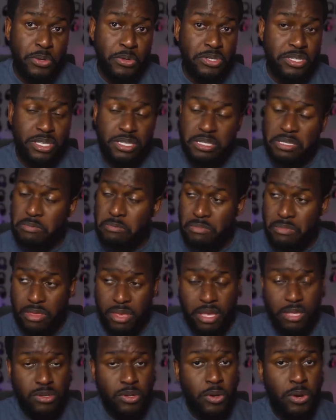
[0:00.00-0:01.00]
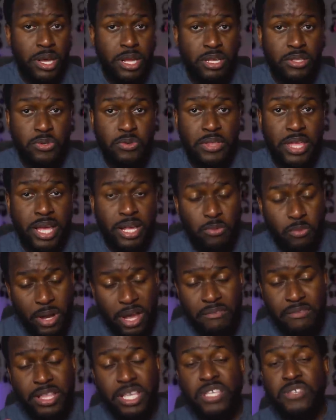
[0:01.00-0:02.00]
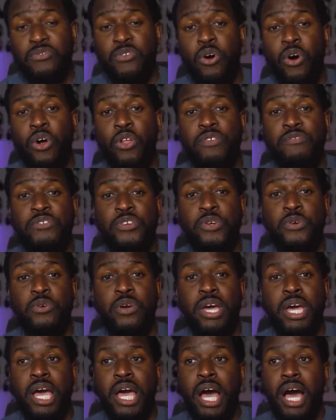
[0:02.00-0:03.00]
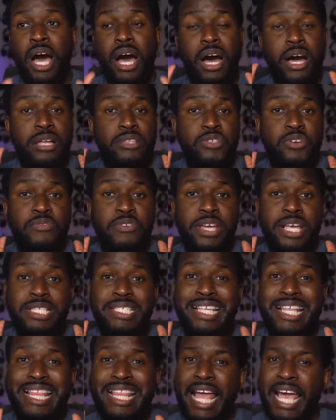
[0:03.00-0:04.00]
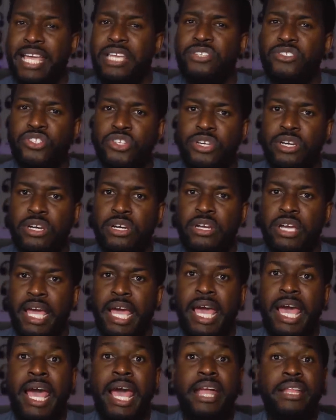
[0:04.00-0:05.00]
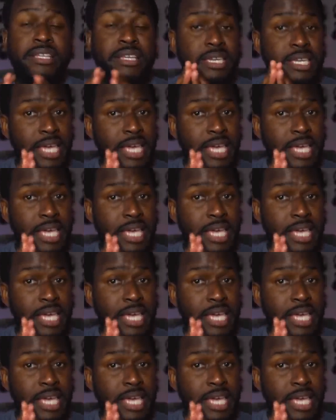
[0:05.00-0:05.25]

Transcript: ecosystem, then go ahead and do that. We have links for all of you. Uh, don't forget to like and share. And